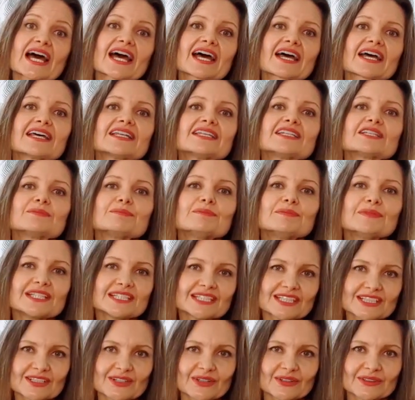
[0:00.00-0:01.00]
and
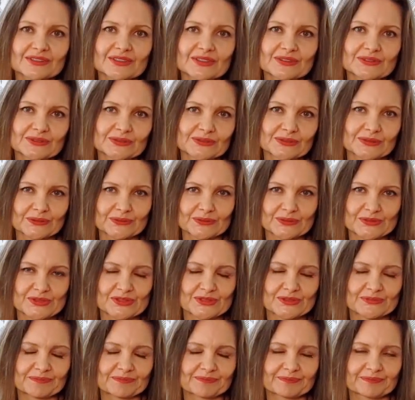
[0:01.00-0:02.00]
mini
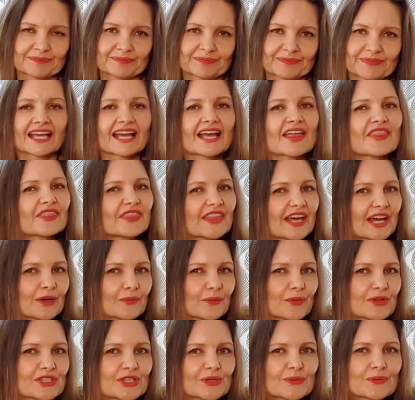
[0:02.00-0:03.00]
Goldendoodles. That
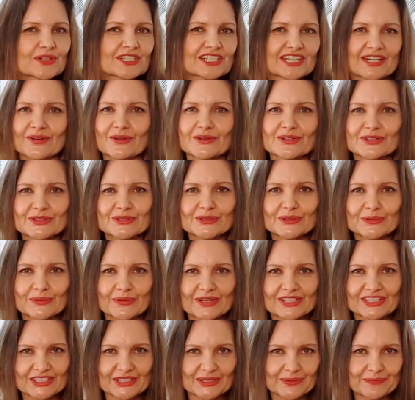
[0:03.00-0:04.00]
was a rhetorical
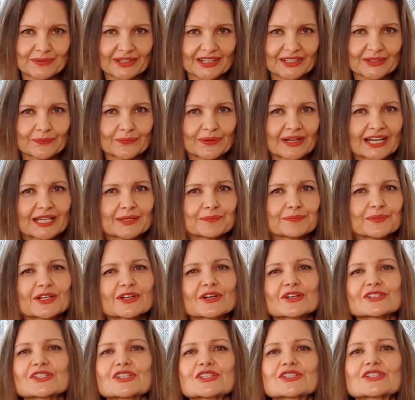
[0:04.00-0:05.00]
question, by the way,
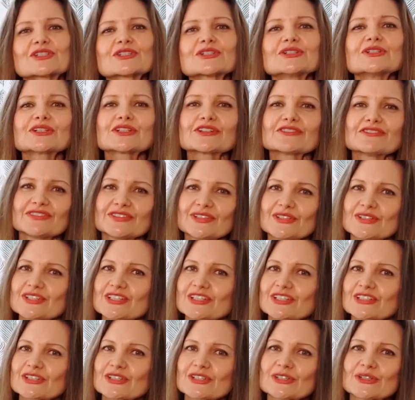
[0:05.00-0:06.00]
because it's too
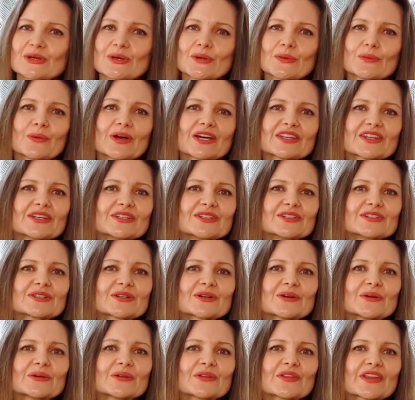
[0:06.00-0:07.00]
confusing to know whether you'd
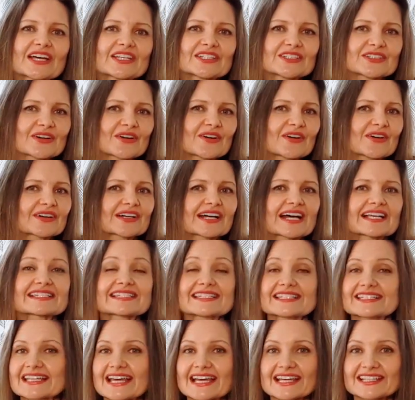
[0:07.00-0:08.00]
call that dog a
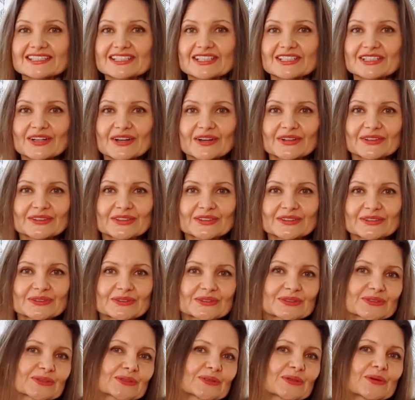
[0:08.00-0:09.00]
standard
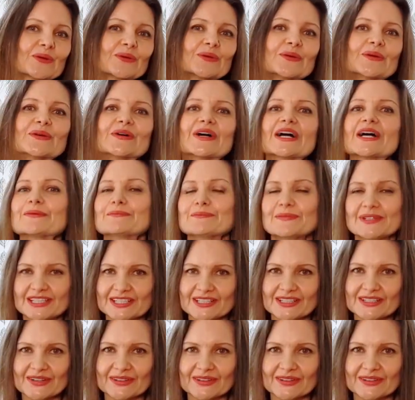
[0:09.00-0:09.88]
Goldendoodle or a mini